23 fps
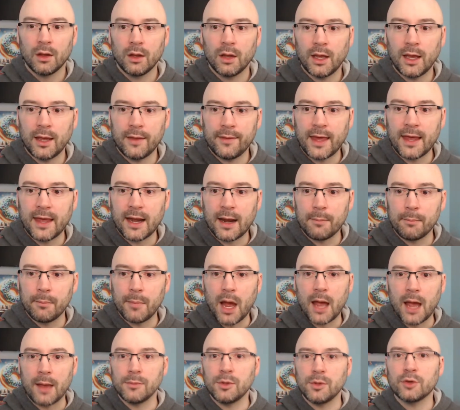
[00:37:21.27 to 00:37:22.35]
and then
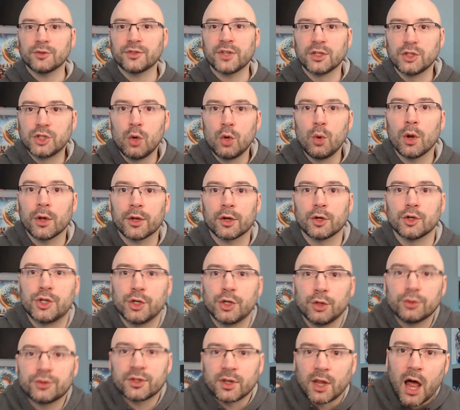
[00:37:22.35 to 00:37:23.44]
I'm using 2 other
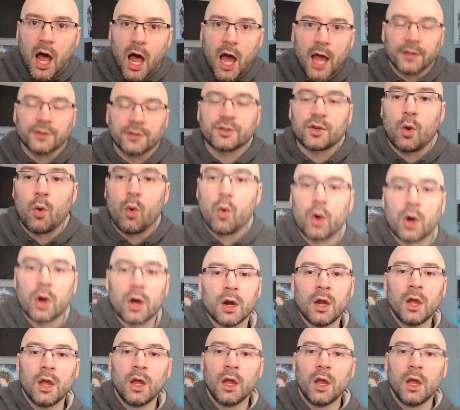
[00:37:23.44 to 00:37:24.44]
juiced lines or,